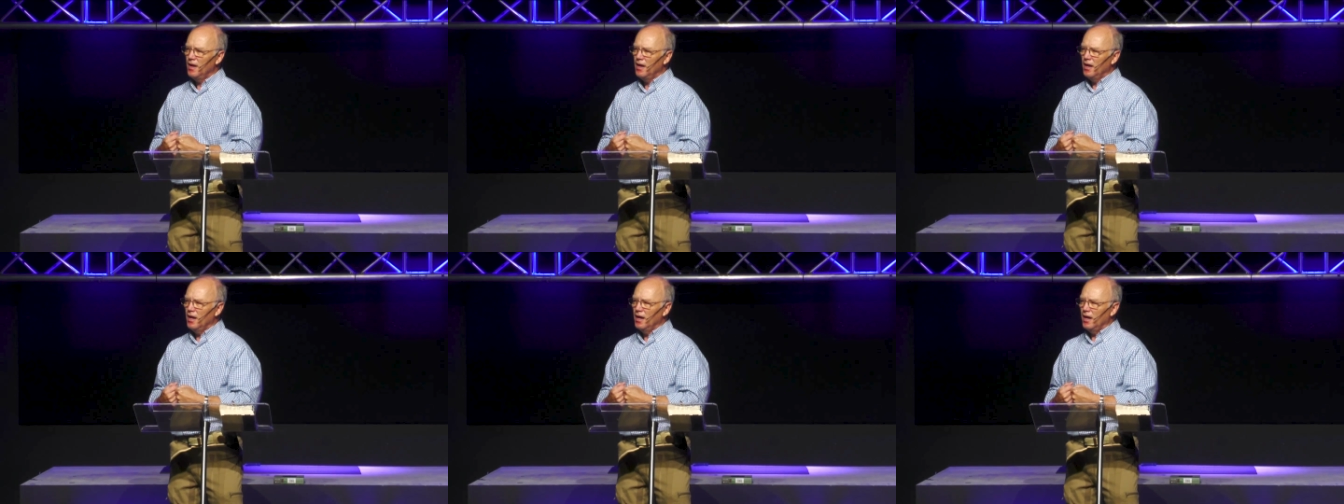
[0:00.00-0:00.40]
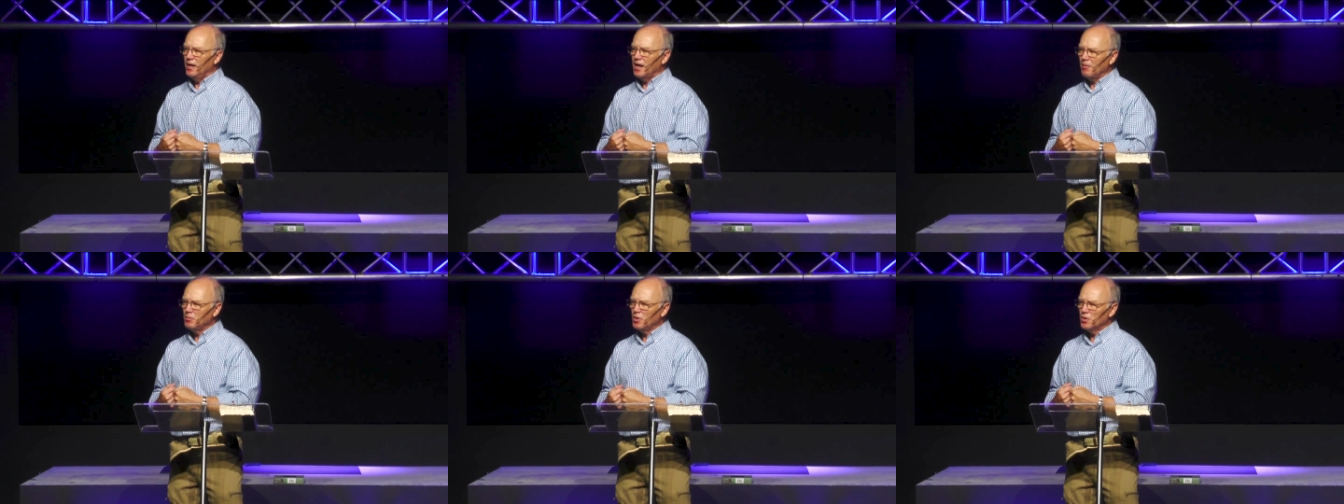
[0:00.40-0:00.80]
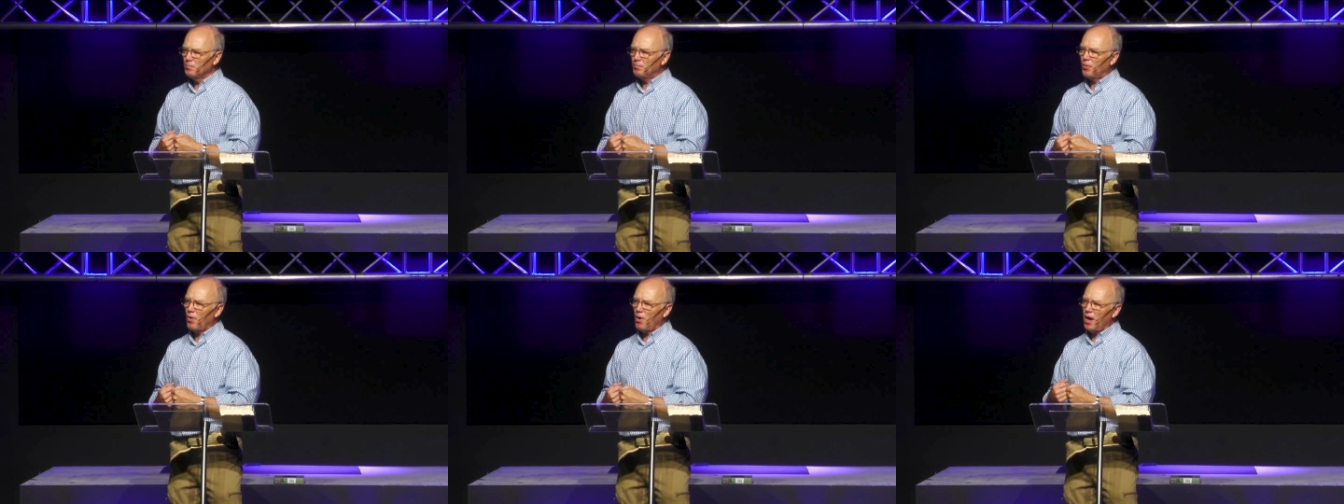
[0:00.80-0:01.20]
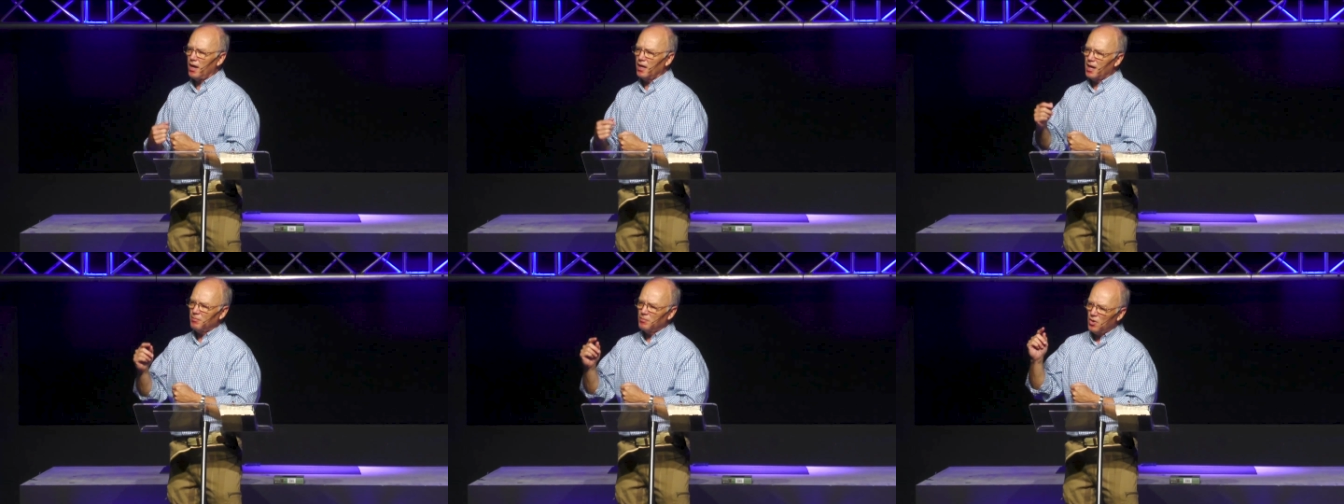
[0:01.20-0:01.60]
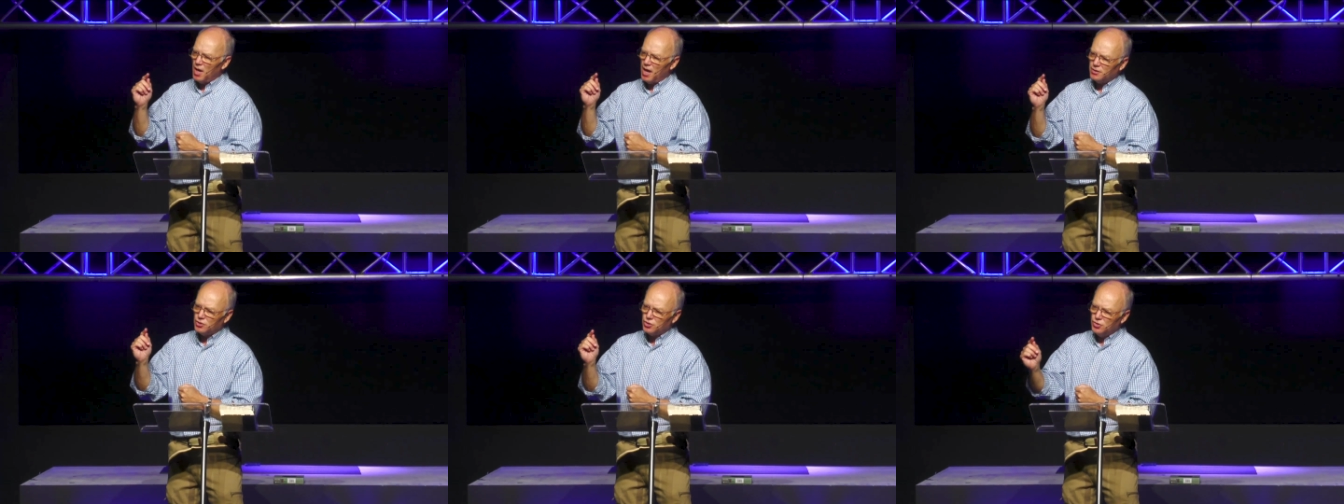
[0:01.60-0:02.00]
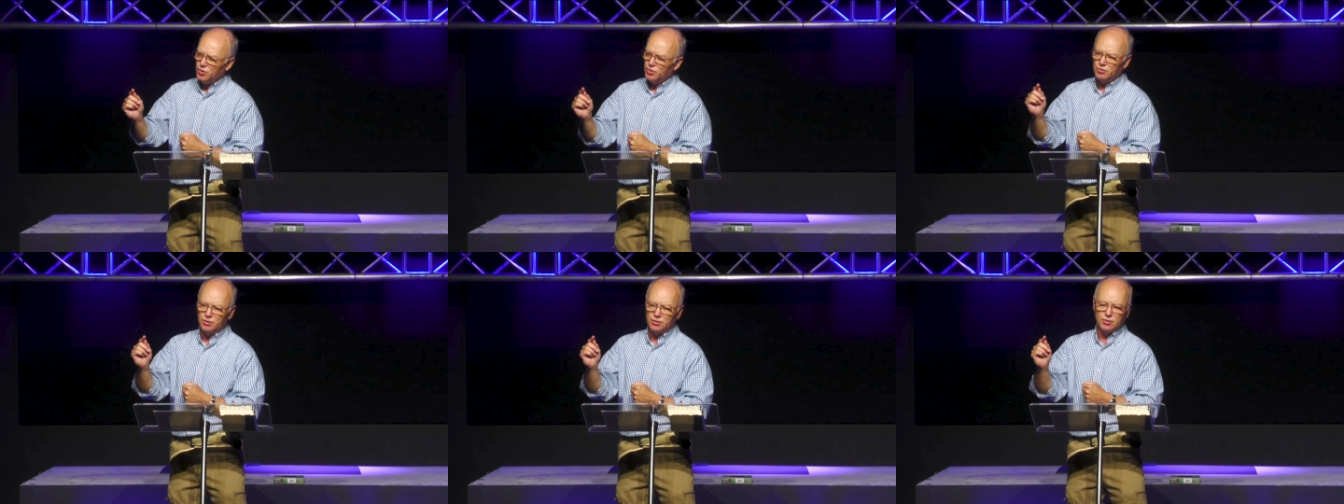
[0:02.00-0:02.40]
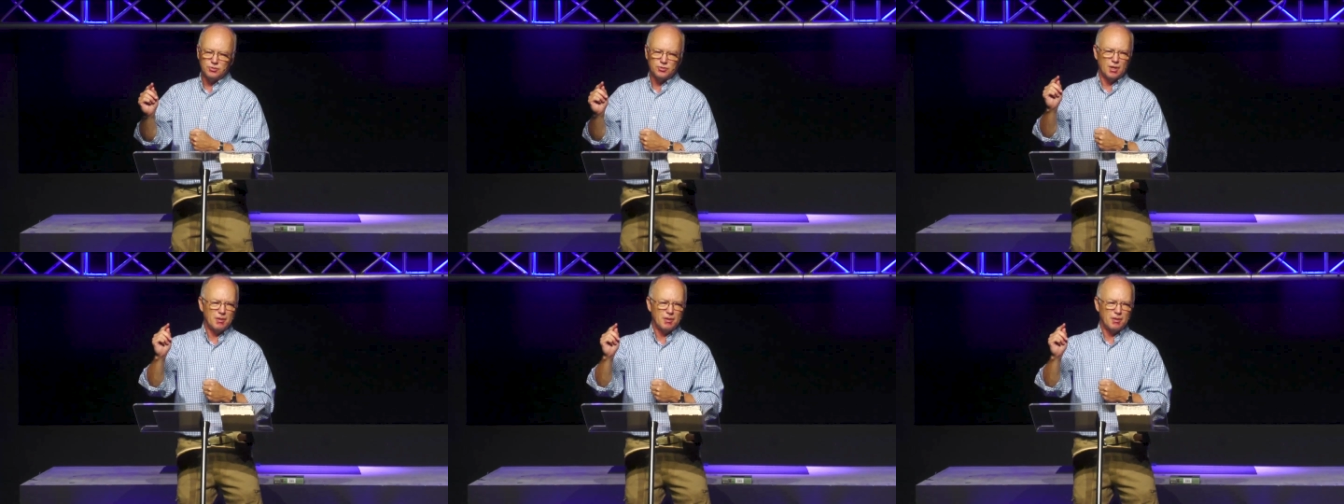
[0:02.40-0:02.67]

And I'm going to pray, and I'm going to ask you to do something.